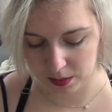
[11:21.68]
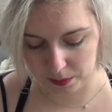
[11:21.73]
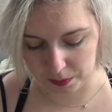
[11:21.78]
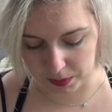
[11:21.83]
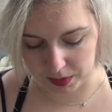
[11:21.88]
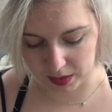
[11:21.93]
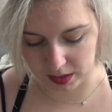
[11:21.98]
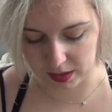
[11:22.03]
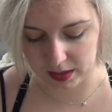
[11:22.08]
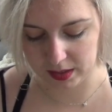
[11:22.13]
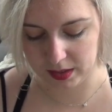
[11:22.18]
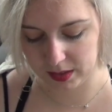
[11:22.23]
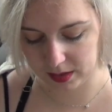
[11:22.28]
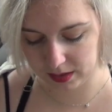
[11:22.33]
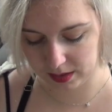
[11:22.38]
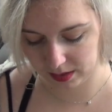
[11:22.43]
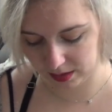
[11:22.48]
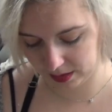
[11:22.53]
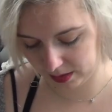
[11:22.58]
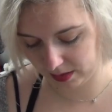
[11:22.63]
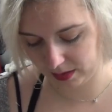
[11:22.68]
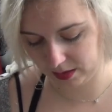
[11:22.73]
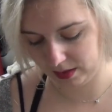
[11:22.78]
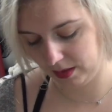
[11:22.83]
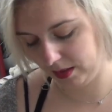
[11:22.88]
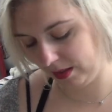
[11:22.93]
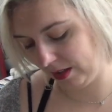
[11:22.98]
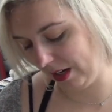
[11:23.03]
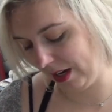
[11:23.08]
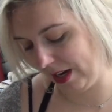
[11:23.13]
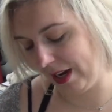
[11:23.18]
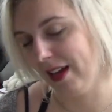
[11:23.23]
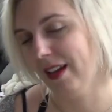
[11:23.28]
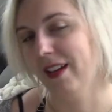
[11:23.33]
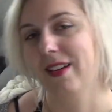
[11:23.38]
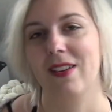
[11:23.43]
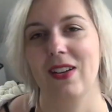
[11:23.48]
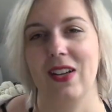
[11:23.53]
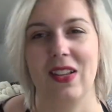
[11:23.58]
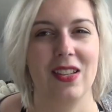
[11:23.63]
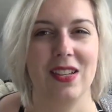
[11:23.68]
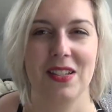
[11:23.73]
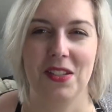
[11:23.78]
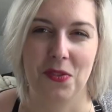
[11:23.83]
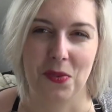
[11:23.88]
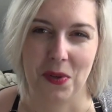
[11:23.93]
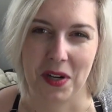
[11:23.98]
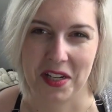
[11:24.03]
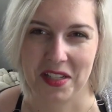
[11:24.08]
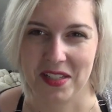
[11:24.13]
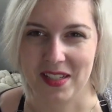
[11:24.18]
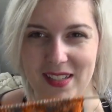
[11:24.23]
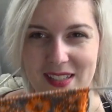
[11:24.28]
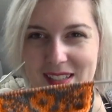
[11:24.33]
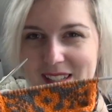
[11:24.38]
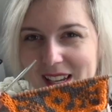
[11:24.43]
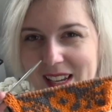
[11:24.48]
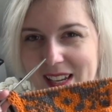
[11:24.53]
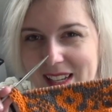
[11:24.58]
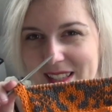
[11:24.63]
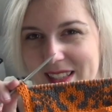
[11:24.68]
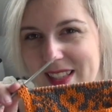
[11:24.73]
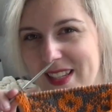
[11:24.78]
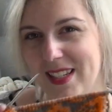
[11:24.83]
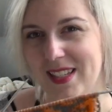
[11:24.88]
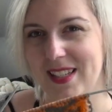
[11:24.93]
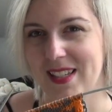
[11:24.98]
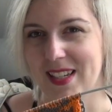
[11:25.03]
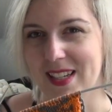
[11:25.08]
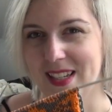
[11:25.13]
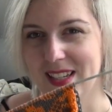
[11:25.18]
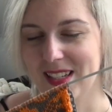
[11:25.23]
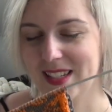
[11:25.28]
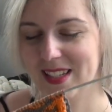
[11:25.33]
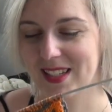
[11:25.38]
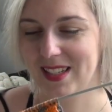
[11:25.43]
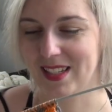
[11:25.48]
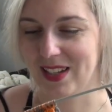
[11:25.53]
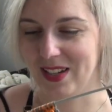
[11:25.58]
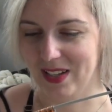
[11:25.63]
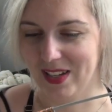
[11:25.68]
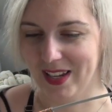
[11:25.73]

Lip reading: but I got distracted, and this is